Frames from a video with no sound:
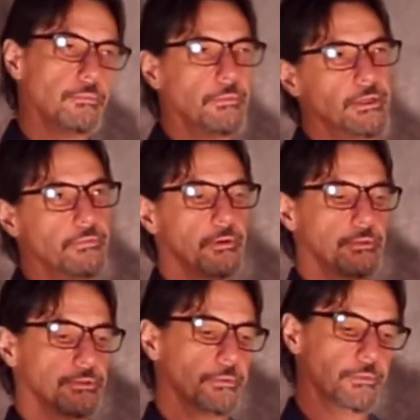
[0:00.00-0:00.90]
or maybe give
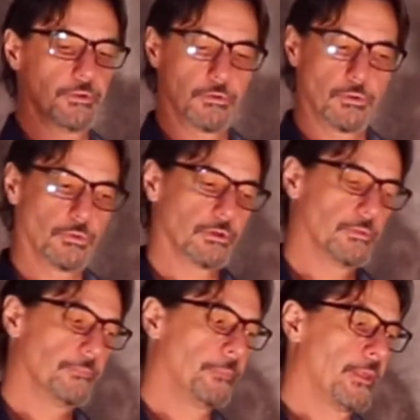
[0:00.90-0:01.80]
up is maybe the wrong word,
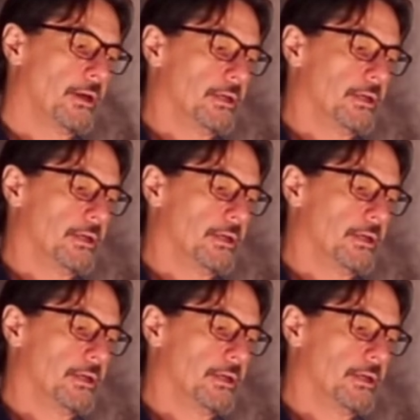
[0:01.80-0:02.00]
but